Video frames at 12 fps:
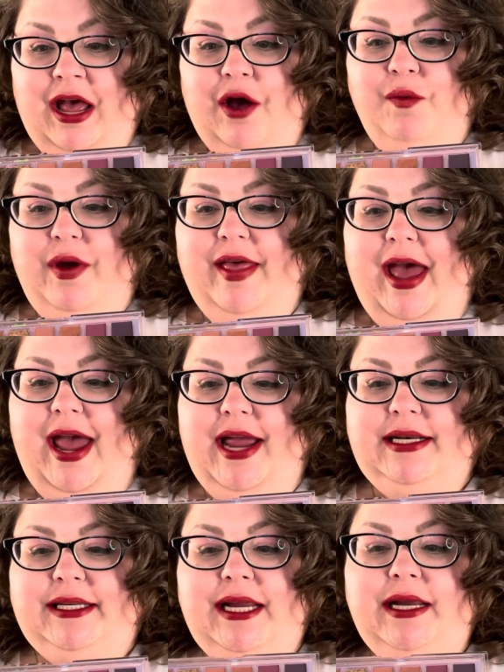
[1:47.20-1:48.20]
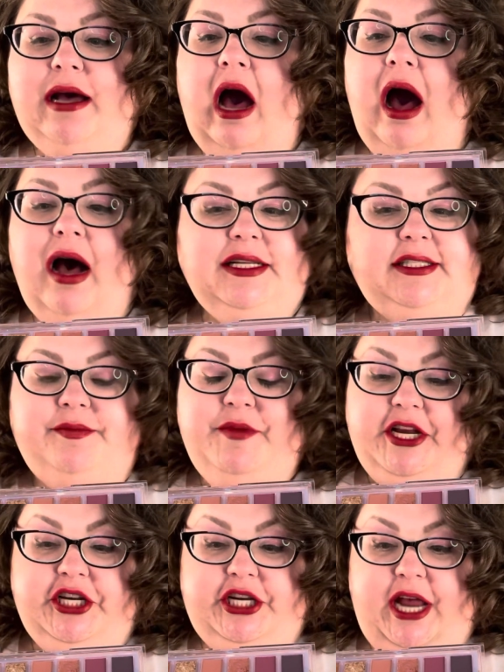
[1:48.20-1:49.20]
With 18
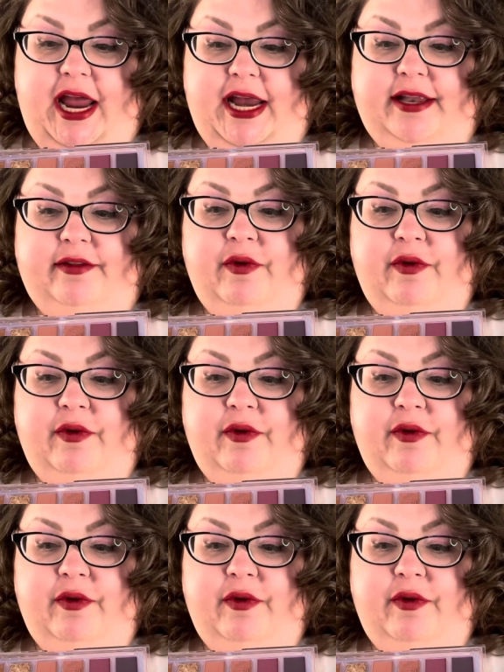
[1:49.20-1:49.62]
cosmic shades